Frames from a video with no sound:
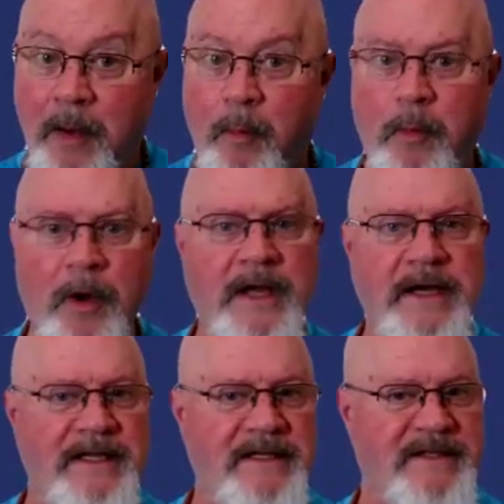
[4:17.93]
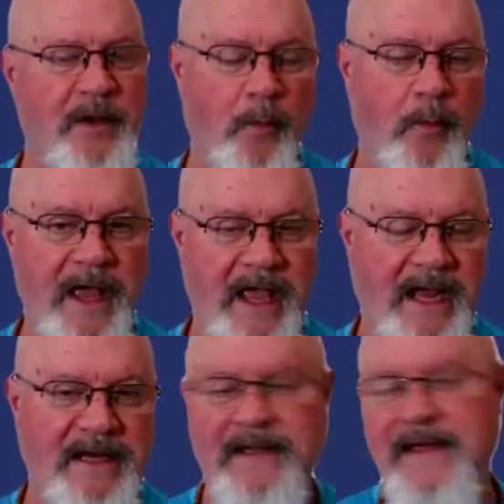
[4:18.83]
what is a
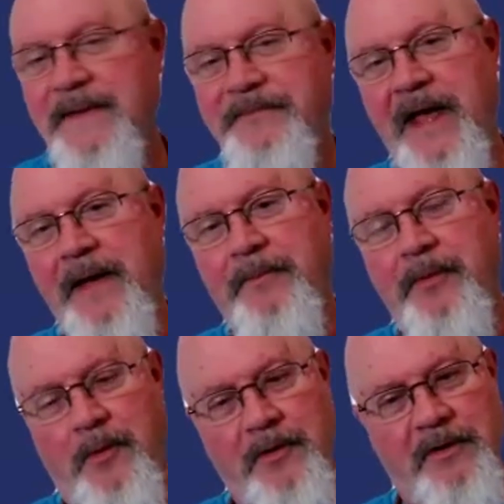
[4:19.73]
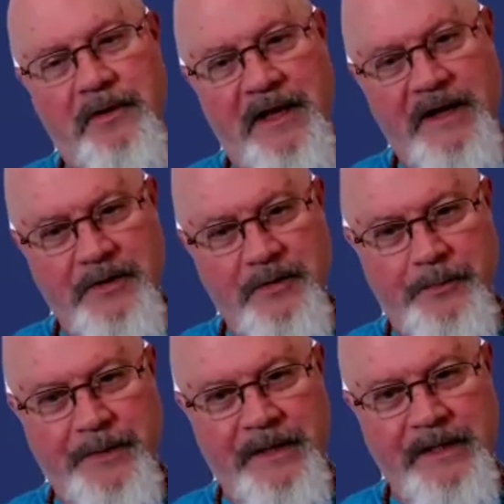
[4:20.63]
way to keep that portal
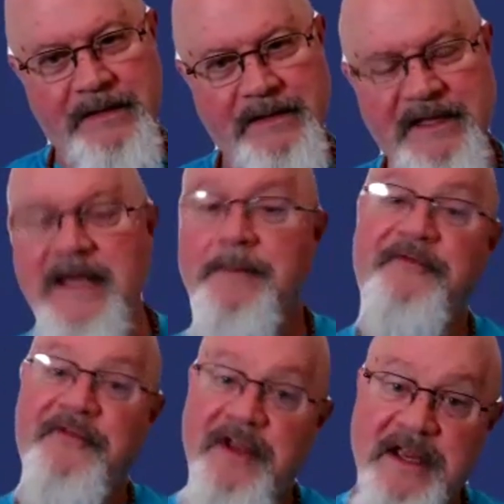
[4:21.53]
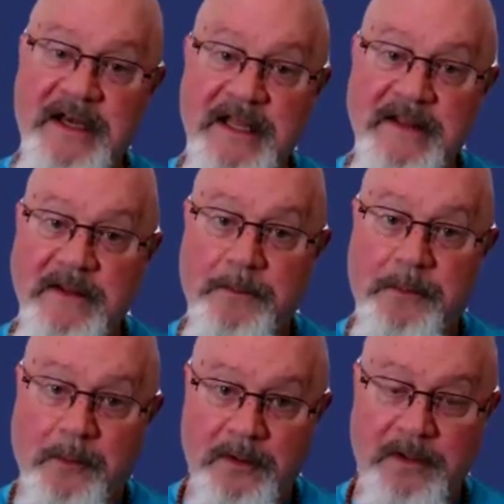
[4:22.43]
open, keep feeding the
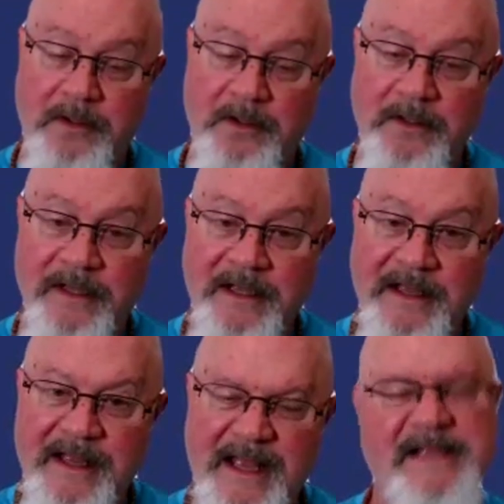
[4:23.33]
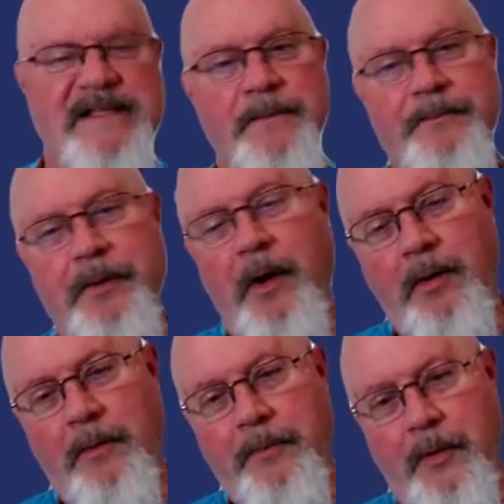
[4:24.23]
portal as the
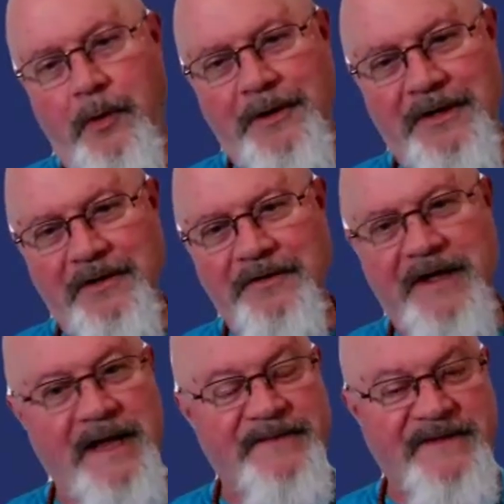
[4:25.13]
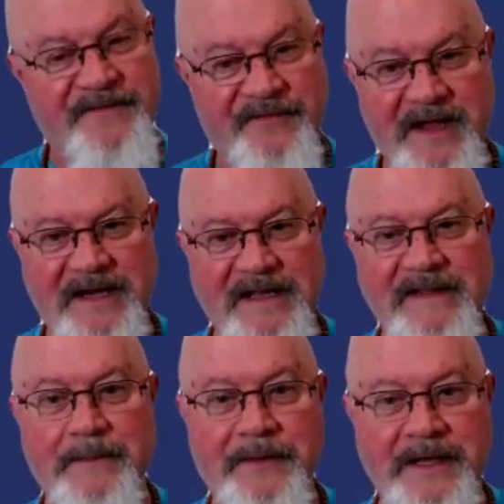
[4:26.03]
portal keeps
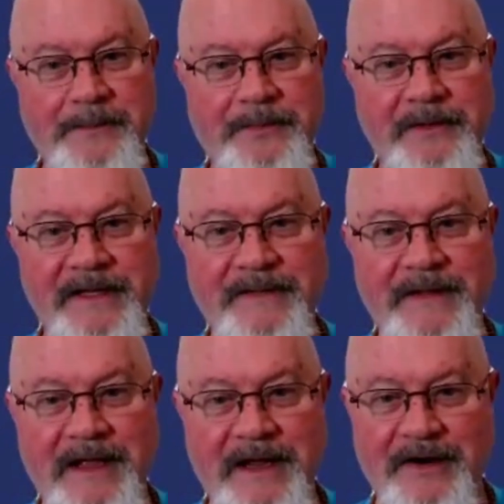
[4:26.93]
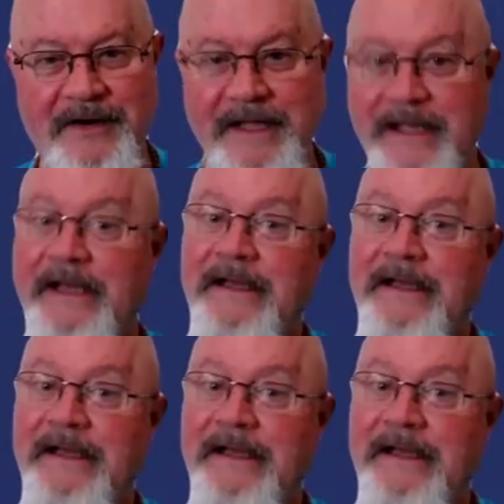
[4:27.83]
feeding the people in the area?